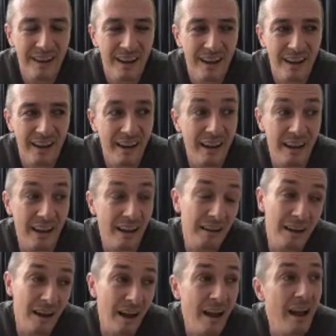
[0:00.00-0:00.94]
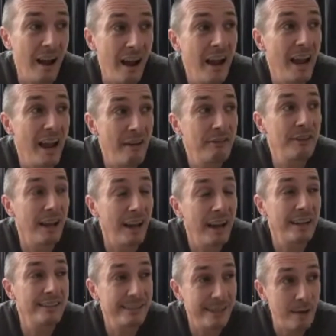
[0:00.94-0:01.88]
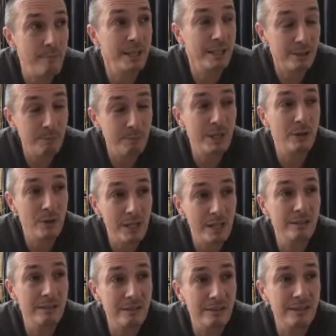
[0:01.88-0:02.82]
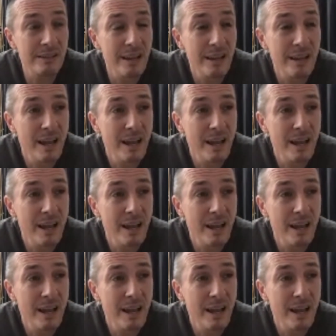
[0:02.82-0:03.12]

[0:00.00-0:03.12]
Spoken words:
I had some experience,